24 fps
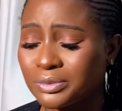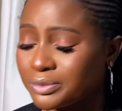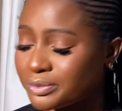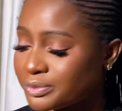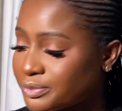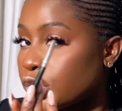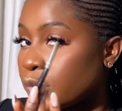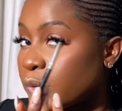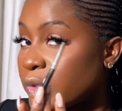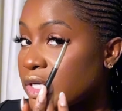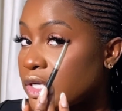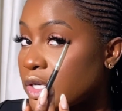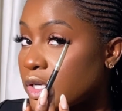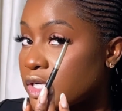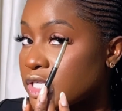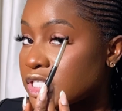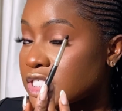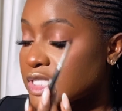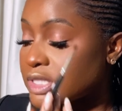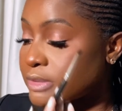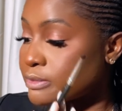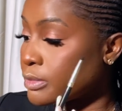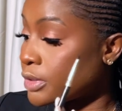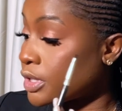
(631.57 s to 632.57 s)
So you want to
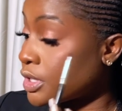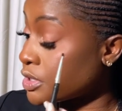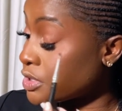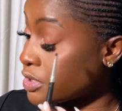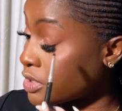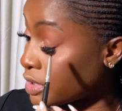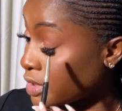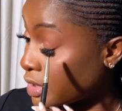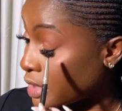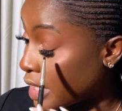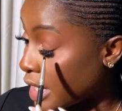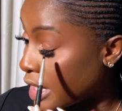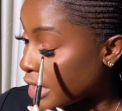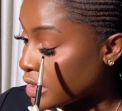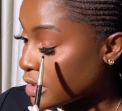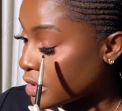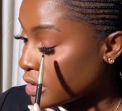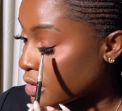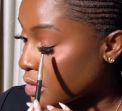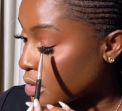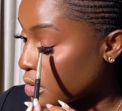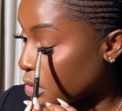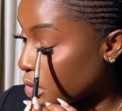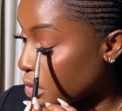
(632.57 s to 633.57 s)
smudge that
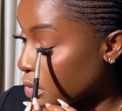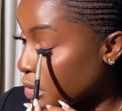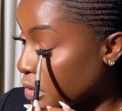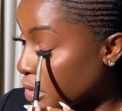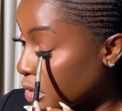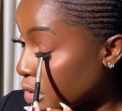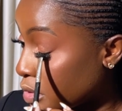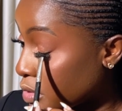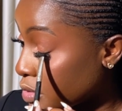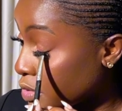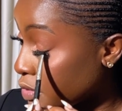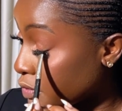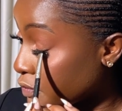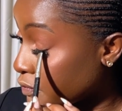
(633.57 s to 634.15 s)
color. You